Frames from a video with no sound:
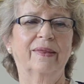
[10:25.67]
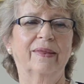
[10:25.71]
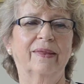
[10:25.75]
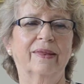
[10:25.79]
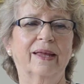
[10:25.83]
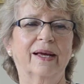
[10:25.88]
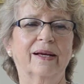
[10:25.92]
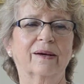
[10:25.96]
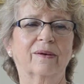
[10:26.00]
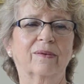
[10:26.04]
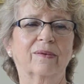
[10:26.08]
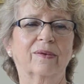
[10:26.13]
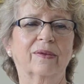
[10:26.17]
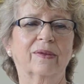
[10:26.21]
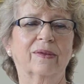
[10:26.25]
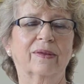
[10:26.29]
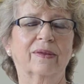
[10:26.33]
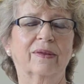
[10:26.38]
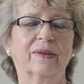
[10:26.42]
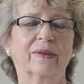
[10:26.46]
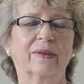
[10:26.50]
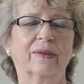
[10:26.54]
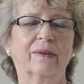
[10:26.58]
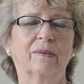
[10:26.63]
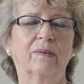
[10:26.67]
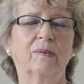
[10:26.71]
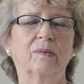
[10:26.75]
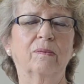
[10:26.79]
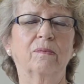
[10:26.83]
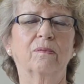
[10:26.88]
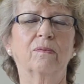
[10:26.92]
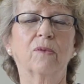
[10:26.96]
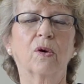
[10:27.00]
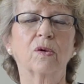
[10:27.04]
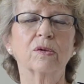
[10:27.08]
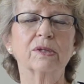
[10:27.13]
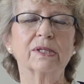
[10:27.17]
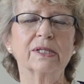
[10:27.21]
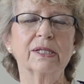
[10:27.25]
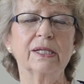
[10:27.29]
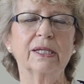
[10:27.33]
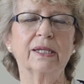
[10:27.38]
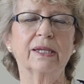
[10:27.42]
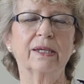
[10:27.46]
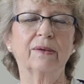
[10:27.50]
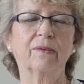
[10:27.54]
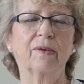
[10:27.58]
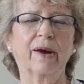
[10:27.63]
that.
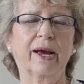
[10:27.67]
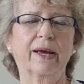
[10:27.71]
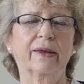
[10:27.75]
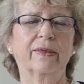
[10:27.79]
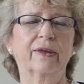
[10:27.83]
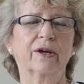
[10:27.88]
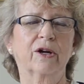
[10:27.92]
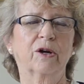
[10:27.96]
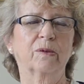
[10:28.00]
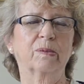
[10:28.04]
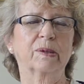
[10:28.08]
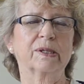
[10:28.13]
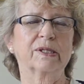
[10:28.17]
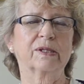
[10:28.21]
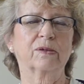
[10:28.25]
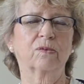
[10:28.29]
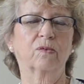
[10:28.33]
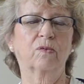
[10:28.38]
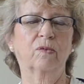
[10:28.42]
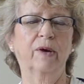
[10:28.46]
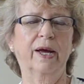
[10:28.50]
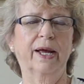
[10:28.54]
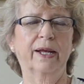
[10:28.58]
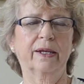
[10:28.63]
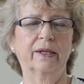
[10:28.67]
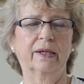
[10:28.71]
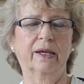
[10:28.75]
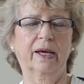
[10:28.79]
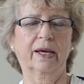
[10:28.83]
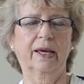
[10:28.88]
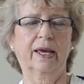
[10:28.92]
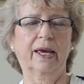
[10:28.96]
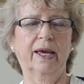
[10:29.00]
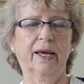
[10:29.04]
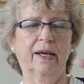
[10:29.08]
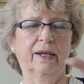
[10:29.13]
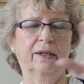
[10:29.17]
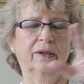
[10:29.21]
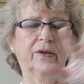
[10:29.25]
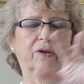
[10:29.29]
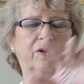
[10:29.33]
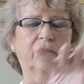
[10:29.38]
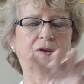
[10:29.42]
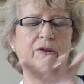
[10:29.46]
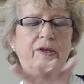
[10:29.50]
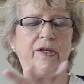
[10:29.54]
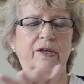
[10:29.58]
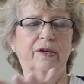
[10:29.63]
Mostly the rec therapists went again
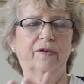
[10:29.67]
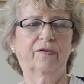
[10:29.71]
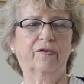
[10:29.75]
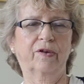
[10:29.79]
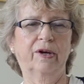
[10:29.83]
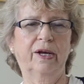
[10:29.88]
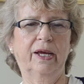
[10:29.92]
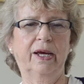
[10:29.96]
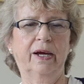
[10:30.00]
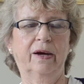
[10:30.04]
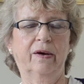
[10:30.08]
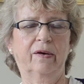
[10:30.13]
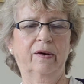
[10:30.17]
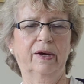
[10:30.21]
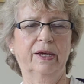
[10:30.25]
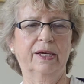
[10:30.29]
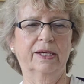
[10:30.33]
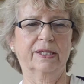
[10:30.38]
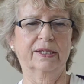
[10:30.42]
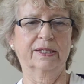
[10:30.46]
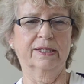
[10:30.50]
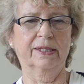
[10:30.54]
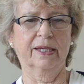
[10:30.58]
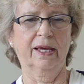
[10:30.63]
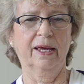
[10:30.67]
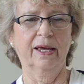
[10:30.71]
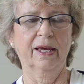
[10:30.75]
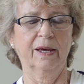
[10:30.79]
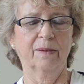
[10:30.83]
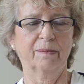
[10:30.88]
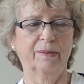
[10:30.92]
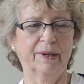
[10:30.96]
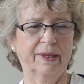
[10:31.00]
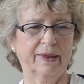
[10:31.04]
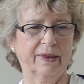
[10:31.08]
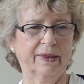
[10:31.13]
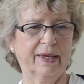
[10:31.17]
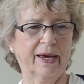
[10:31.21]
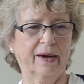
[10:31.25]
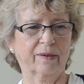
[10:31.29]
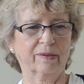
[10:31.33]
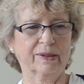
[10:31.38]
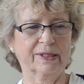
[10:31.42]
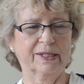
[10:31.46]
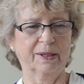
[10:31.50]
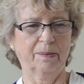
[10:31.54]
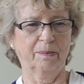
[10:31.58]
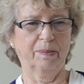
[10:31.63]
to the different areas, but that
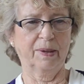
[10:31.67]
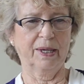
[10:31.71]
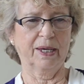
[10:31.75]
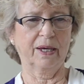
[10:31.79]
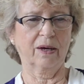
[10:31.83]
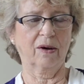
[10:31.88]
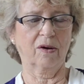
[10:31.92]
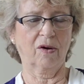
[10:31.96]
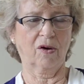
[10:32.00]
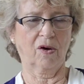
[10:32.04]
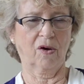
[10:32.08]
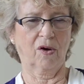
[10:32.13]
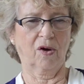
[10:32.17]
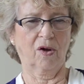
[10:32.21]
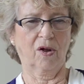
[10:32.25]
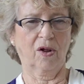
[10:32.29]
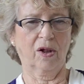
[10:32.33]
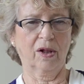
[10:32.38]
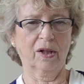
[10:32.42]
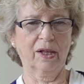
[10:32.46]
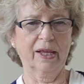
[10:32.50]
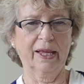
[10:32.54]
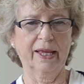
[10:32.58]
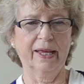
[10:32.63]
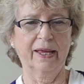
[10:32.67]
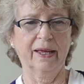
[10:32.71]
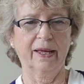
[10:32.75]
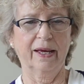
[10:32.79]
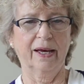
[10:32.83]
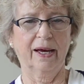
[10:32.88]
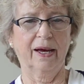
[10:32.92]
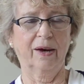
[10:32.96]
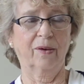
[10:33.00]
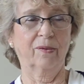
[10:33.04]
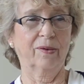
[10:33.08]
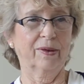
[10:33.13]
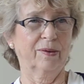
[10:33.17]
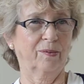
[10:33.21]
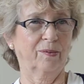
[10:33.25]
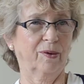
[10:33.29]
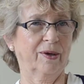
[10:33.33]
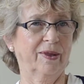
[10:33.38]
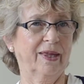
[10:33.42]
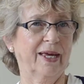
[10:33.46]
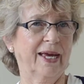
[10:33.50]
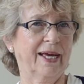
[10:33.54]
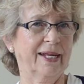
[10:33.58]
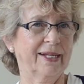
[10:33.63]
was a big hall where
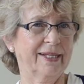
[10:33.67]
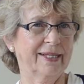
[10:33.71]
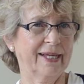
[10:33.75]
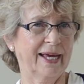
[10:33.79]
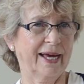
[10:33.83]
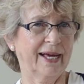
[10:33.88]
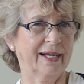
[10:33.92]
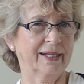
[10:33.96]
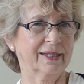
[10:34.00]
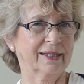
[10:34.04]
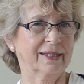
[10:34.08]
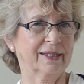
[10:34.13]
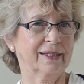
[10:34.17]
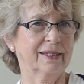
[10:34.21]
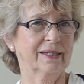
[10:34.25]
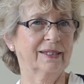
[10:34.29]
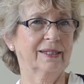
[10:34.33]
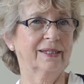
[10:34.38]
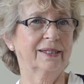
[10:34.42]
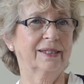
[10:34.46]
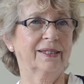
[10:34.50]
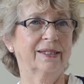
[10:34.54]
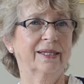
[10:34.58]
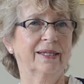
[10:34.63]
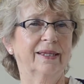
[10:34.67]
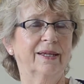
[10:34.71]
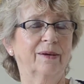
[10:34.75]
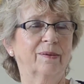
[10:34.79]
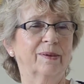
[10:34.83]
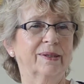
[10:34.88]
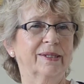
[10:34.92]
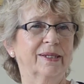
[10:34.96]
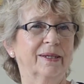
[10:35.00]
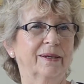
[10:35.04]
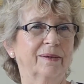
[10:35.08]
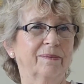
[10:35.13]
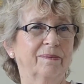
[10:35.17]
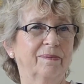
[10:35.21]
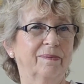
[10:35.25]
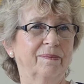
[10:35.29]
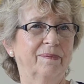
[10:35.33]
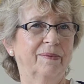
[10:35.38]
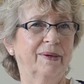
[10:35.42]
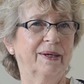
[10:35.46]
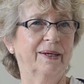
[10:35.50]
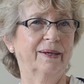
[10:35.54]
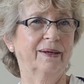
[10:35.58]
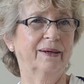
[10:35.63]
they had dances, and there was a
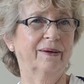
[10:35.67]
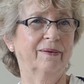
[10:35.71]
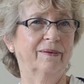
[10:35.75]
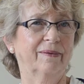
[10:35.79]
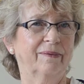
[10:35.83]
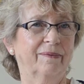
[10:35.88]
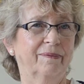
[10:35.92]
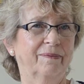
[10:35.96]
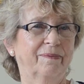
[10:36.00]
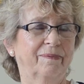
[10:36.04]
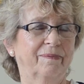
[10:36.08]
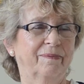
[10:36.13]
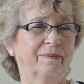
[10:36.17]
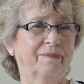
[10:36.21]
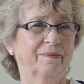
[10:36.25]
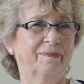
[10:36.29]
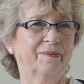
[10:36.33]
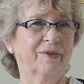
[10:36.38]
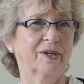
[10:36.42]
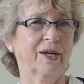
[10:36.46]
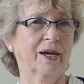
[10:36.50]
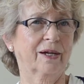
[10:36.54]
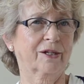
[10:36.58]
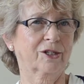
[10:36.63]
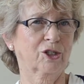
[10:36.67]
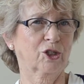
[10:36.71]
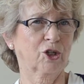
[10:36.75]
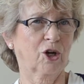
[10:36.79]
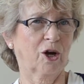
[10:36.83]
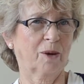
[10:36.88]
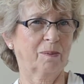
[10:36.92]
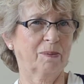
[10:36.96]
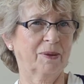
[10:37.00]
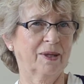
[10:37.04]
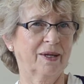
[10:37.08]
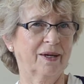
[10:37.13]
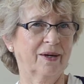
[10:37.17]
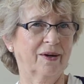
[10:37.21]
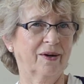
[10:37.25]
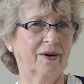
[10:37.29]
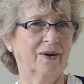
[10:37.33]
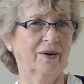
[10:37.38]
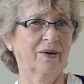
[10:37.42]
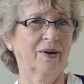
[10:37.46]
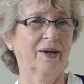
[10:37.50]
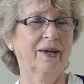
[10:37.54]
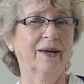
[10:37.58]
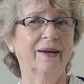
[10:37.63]
tuck shop
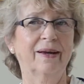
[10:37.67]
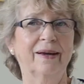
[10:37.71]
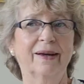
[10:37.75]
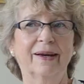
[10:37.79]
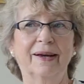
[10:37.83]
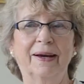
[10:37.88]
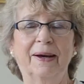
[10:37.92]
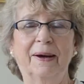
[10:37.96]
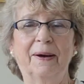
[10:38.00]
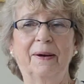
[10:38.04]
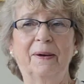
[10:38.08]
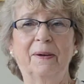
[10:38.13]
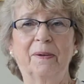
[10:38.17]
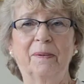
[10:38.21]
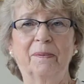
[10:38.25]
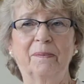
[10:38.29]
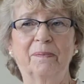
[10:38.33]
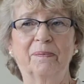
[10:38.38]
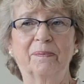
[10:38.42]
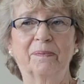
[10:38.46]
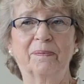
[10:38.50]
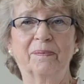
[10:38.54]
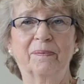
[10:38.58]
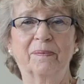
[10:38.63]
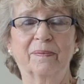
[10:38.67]
there, and